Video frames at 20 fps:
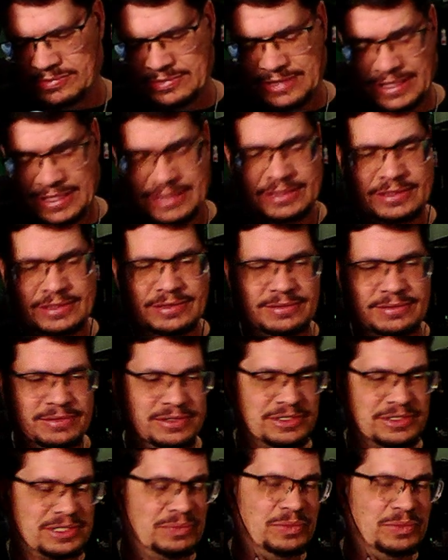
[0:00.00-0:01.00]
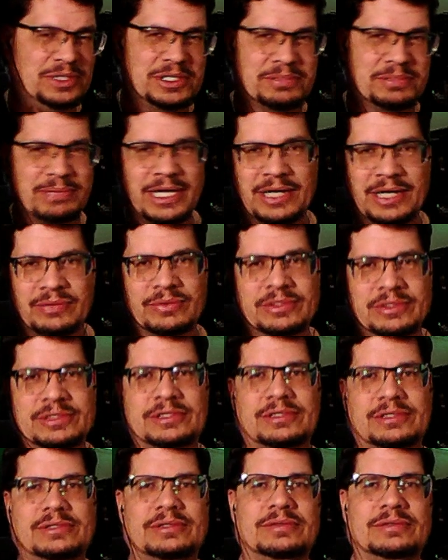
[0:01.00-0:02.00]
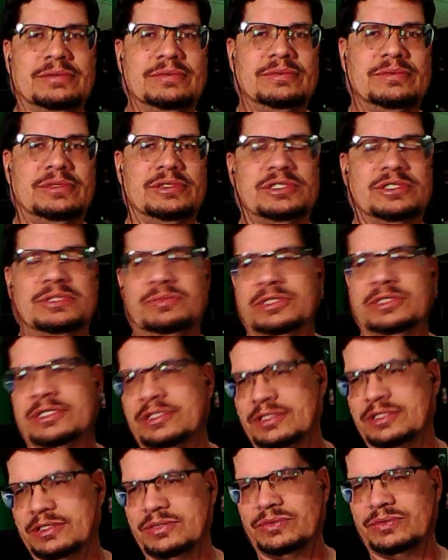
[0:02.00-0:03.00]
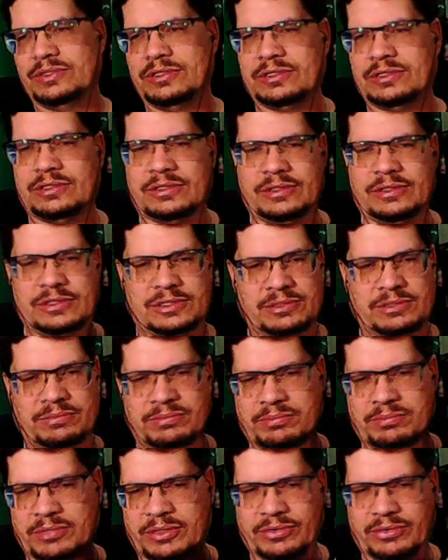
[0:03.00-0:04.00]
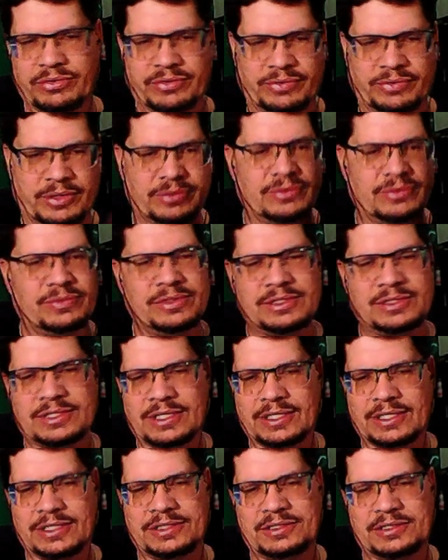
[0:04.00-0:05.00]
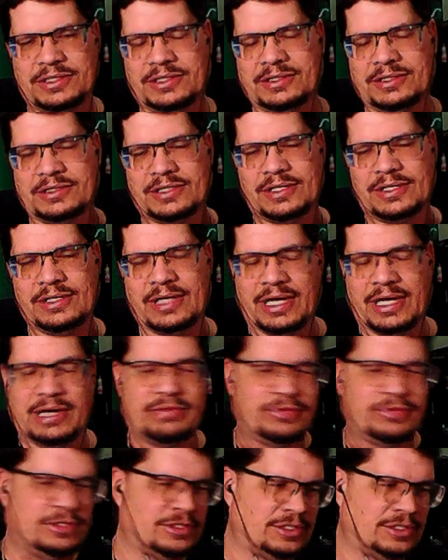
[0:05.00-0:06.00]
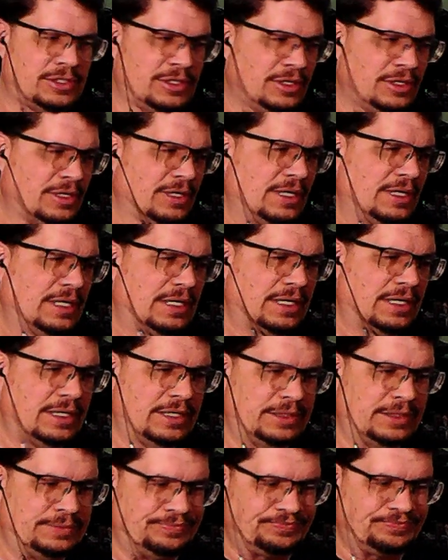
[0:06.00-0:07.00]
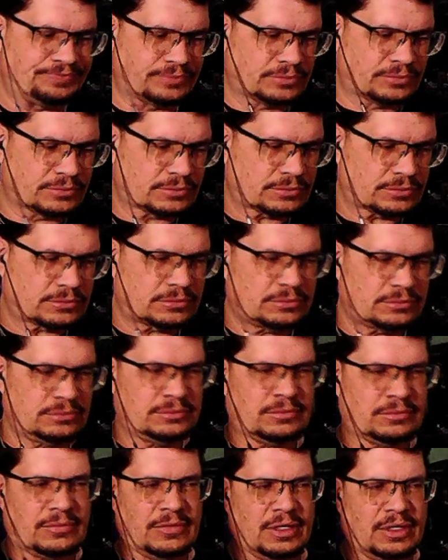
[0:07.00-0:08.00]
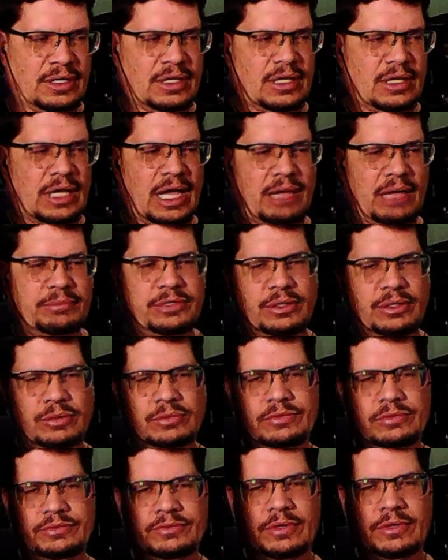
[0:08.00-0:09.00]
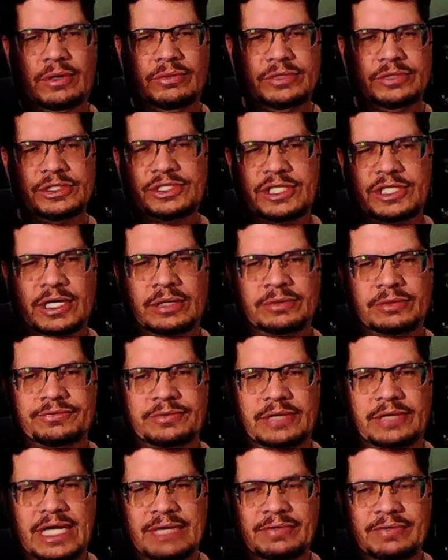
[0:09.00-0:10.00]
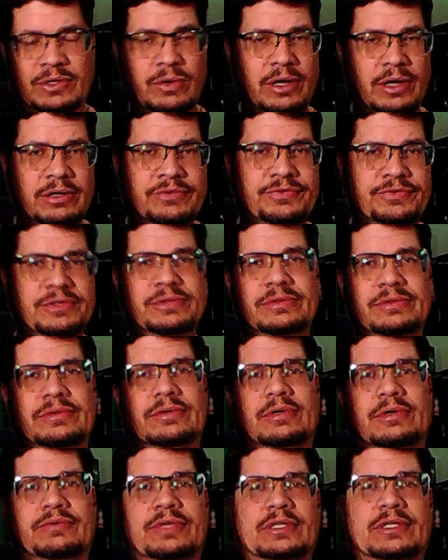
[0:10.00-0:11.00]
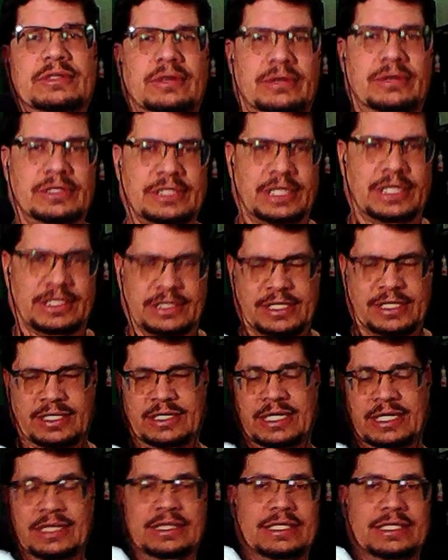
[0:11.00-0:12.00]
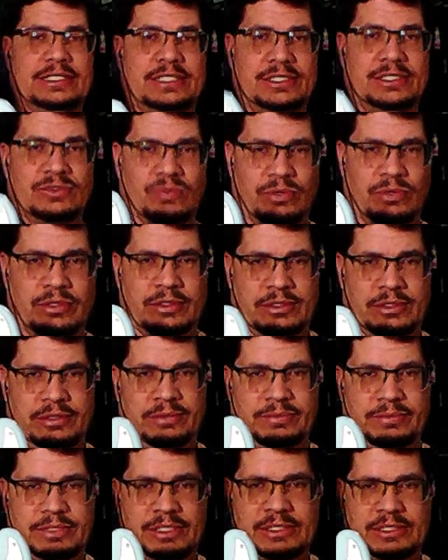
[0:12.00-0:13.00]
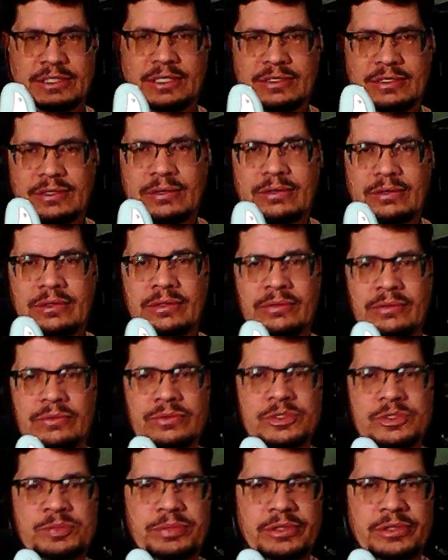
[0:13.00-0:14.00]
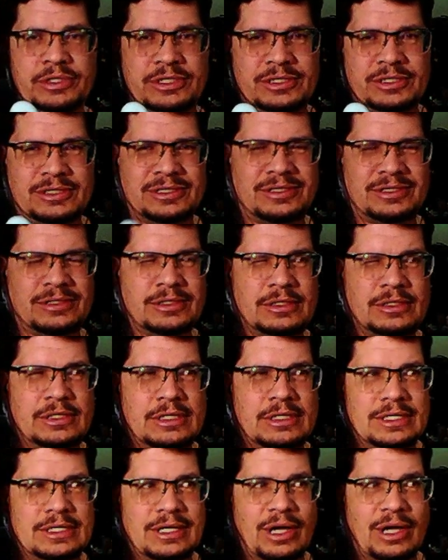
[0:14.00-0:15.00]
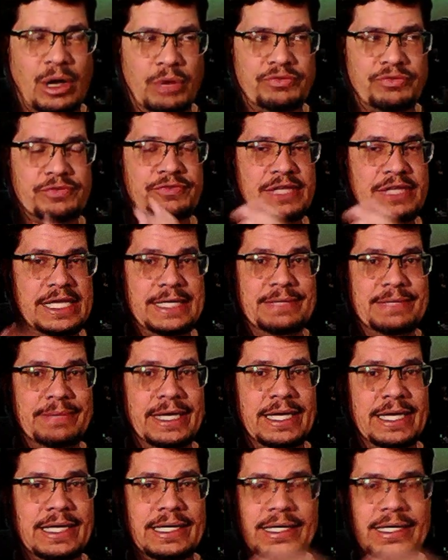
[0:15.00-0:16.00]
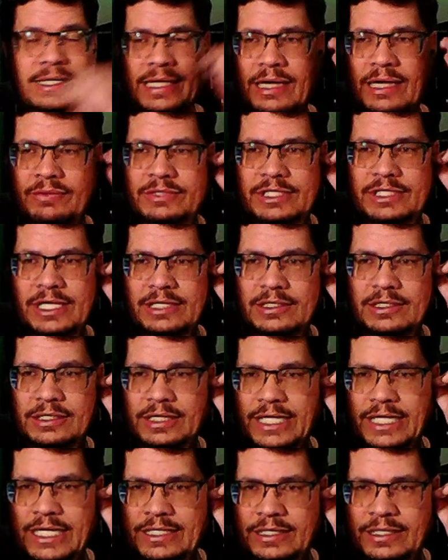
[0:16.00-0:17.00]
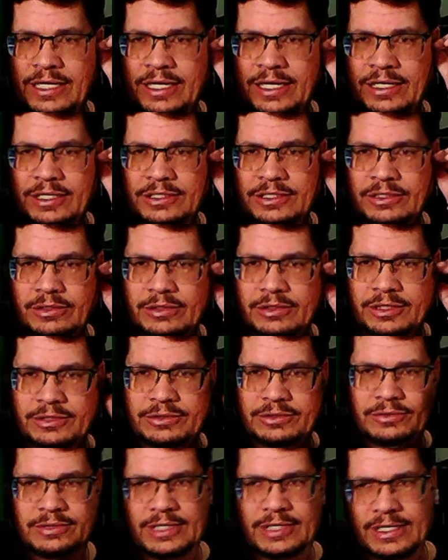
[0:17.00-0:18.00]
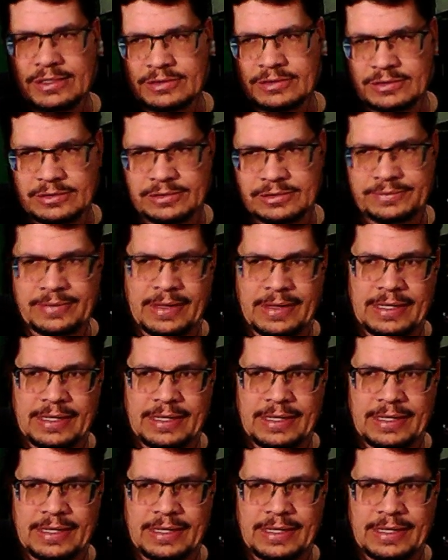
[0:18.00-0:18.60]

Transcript: Yes, there's some really bad ones. There's some really good ones. There's some middle-of-the-road ones, I guess you could say, average. I'm known on this channel for having quite a few of guitars like that, and this is one of them. This guitar was purchased off of eBay, I would say in the late 90s, early 2000s.